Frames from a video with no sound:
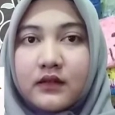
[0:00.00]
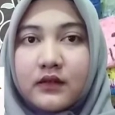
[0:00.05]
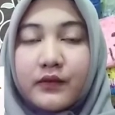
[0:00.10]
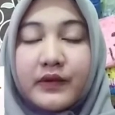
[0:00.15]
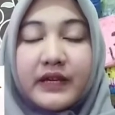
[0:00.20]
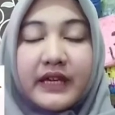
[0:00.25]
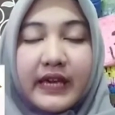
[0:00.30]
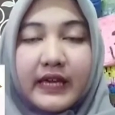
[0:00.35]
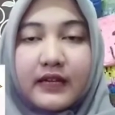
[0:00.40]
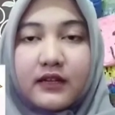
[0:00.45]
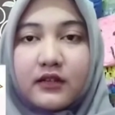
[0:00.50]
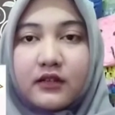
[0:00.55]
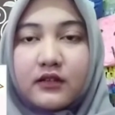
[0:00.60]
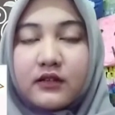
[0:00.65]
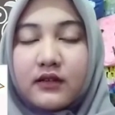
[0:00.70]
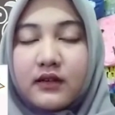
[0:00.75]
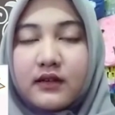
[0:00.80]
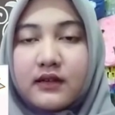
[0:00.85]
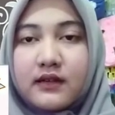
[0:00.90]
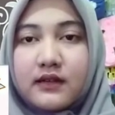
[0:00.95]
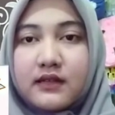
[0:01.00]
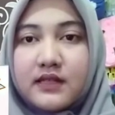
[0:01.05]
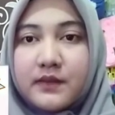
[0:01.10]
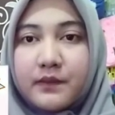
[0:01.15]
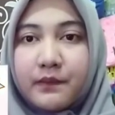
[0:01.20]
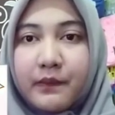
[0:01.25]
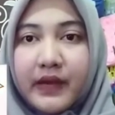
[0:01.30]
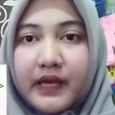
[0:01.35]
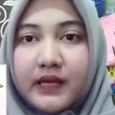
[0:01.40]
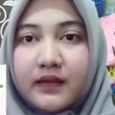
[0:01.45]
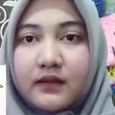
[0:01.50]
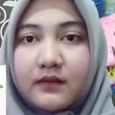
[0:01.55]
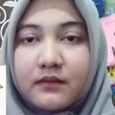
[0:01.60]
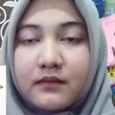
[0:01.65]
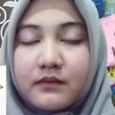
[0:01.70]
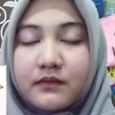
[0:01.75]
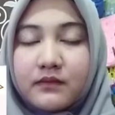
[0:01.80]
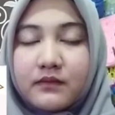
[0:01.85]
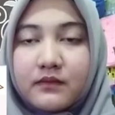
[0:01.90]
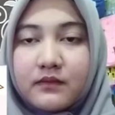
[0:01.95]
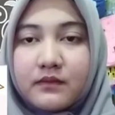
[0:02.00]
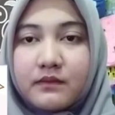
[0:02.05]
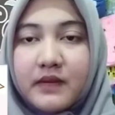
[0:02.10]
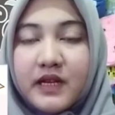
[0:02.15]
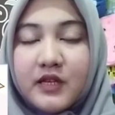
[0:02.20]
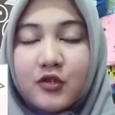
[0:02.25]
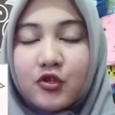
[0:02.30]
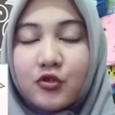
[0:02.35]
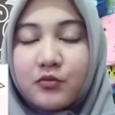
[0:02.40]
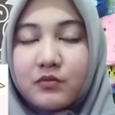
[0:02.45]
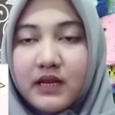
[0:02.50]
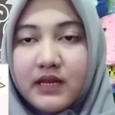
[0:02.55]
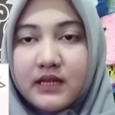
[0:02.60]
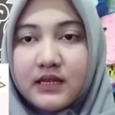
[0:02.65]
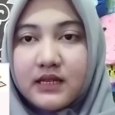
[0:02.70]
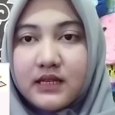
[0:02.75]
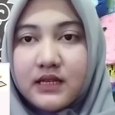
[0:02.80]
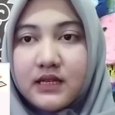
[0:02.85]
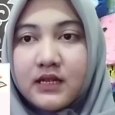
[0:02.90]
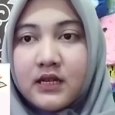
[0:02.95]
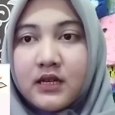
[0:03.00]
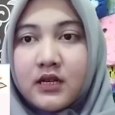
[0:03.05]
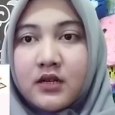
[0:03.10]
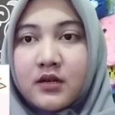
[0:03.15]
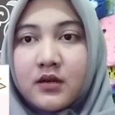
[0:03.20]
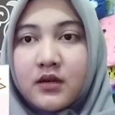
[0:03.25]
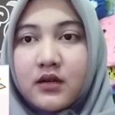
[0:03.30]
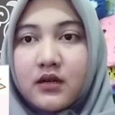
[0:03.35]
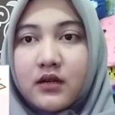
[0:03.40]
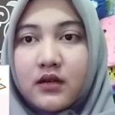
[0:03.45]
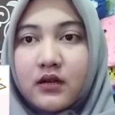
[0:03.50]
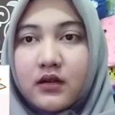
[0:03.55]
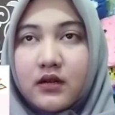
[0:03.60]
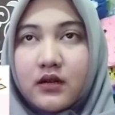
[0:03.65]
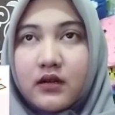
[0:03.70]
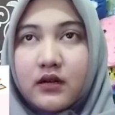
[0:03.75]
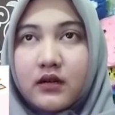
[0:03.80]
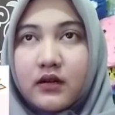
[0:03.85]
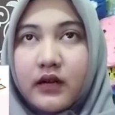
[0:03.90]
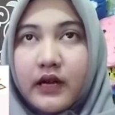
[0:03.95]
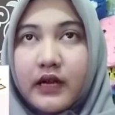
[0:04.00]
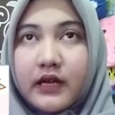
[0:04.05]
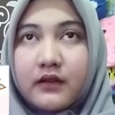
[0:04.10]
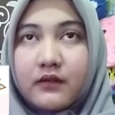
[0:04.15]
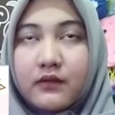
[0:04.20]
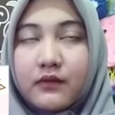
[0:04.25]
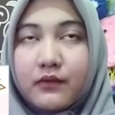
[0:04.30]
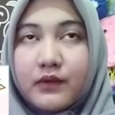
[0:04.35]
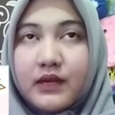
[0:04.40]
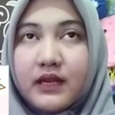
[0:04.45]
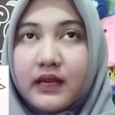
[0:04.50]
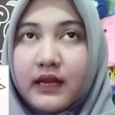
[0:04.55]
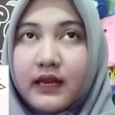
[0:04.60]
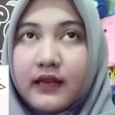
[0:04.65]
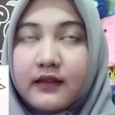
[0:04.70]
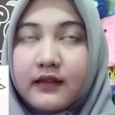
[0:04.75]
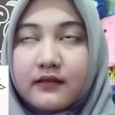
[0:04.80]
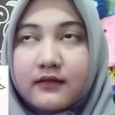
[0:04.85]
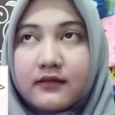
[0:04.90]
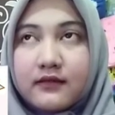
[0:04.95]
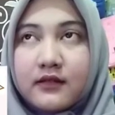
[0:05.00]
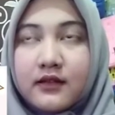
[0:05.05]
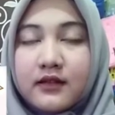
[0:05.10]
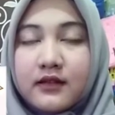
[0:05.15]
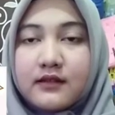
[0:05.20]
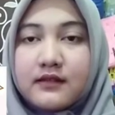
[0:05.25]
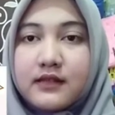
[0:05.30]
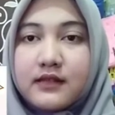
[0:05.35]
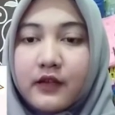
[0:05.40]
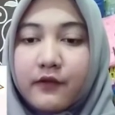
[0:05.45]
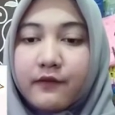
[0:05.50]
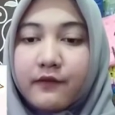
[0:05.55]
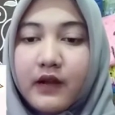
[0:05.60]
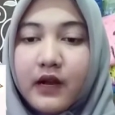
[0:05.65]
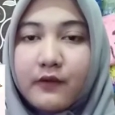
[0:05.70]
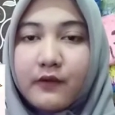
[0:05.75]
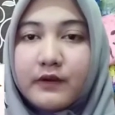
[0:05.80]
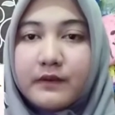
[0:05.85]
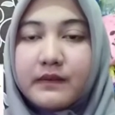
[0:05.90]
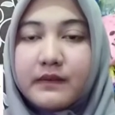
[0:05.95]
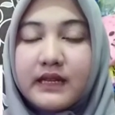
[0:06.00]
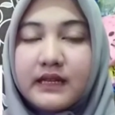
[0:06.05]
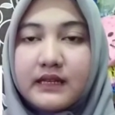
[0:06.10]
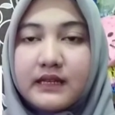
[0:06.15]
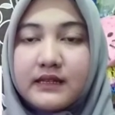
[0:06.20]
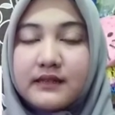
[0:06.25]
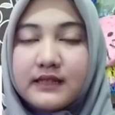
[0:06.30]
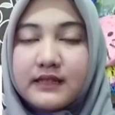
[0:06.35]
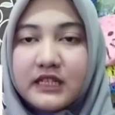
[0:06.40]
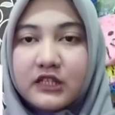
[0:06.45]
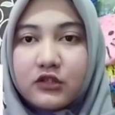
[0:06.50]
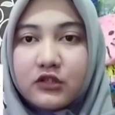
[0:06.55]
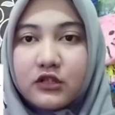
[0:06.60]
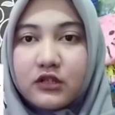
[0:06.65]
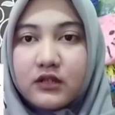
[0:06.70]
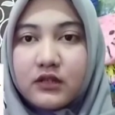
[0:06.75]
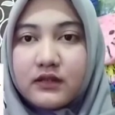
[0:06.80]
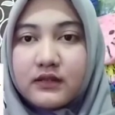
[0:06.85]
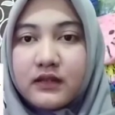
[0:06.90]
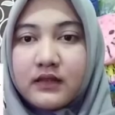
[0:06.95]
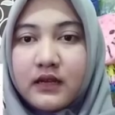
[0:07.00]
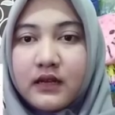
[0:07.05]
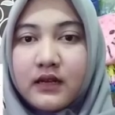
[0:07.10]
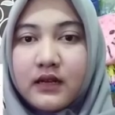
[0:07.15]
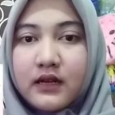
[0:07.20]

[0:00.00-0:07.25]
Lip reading: we cannot spend much money, and we can save our money, such as